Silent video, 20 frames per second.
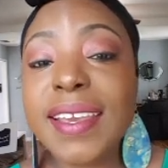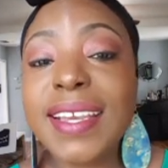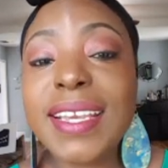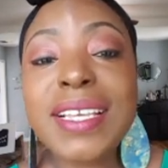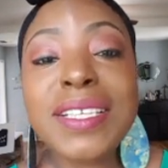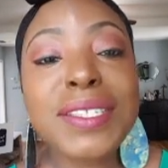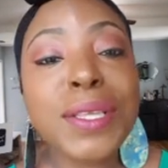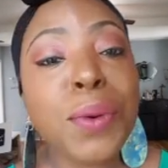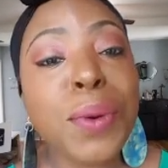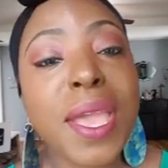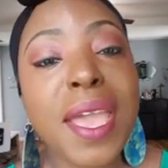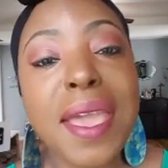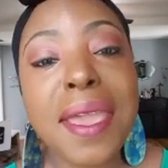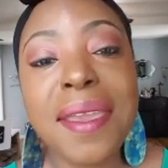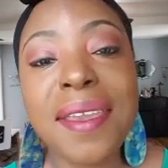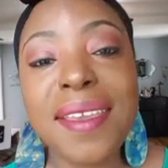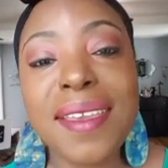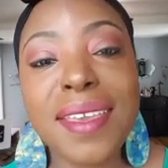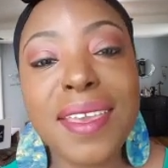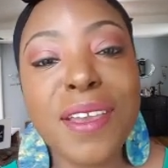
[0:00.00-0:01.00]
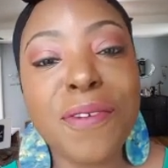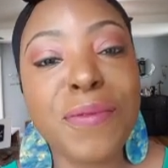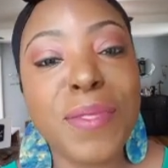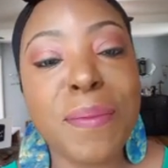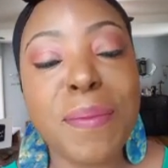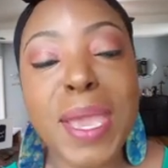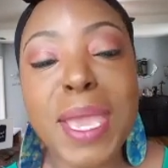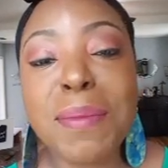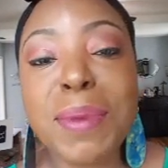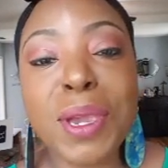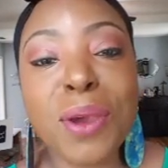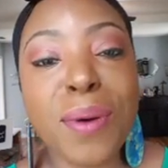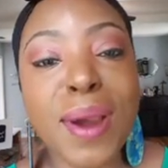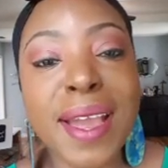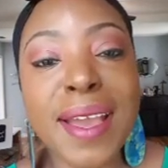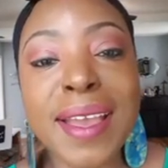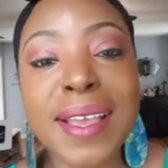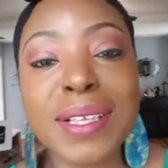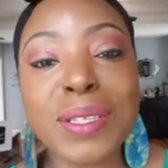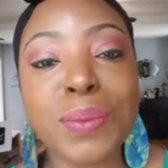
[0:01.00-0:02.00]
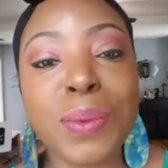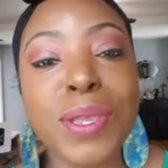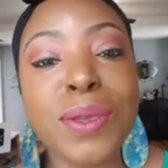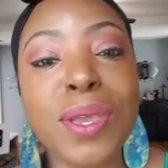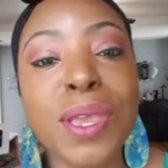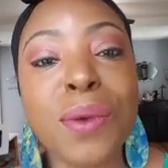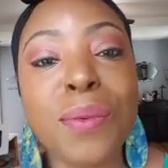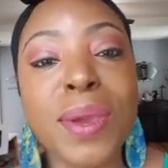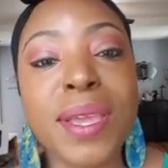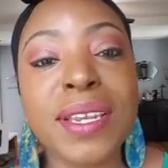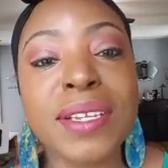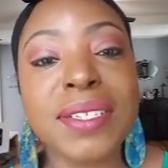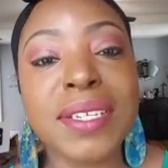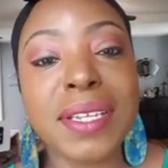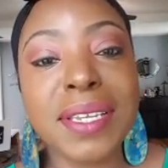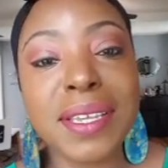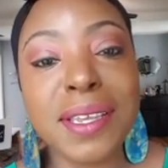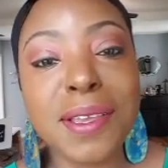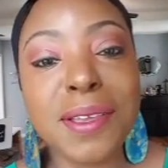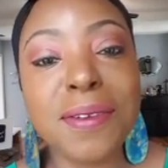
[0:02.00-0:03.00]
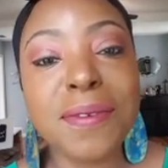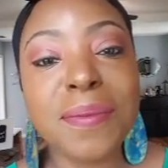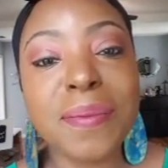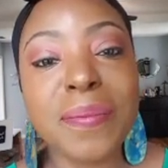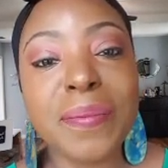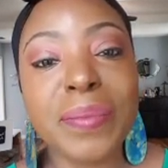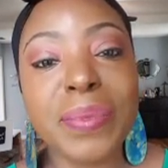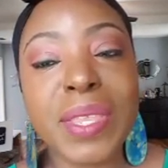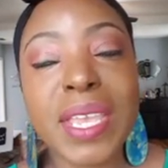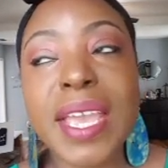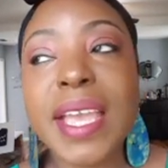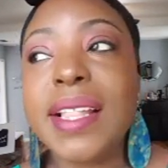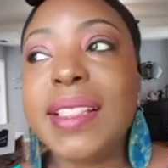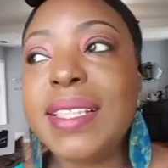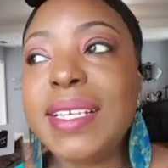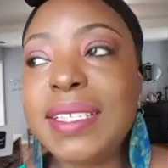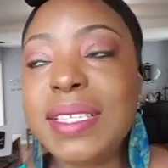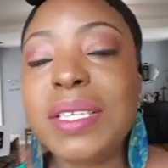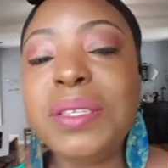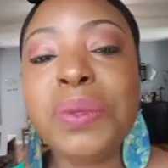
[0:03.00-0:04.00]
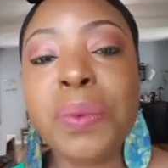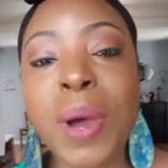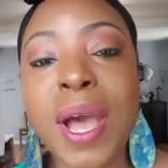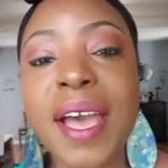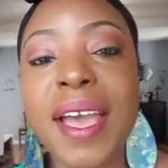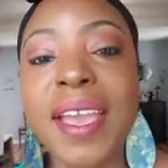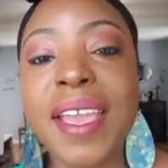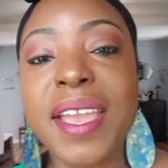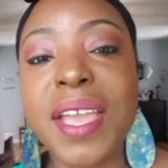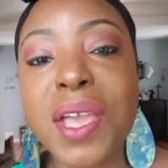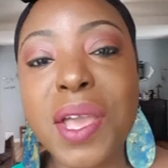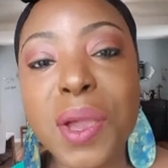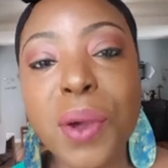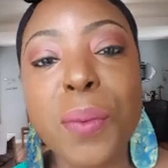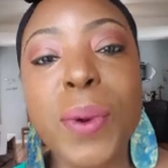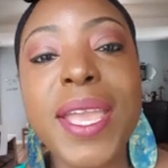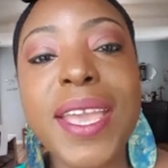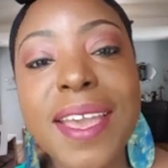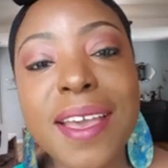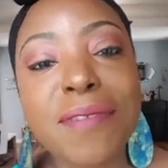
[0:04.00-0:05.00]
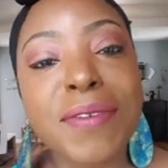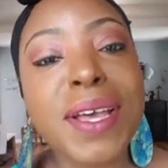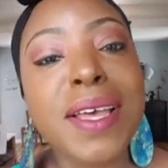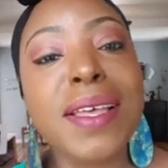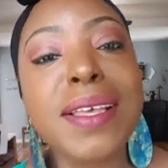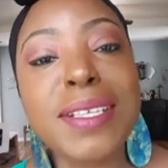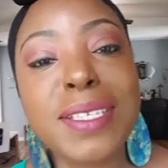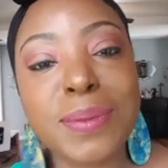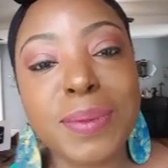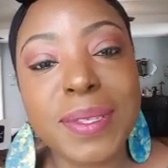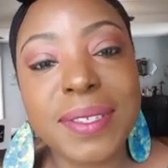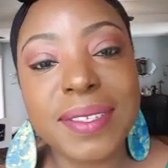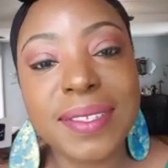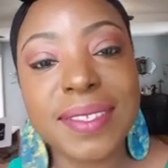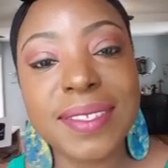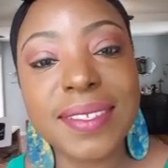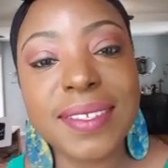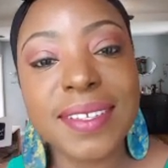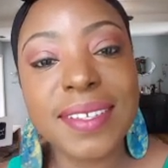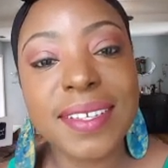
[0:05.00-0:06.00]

It's okay if the baby cries when you get ready to leave. This is why we have husbands.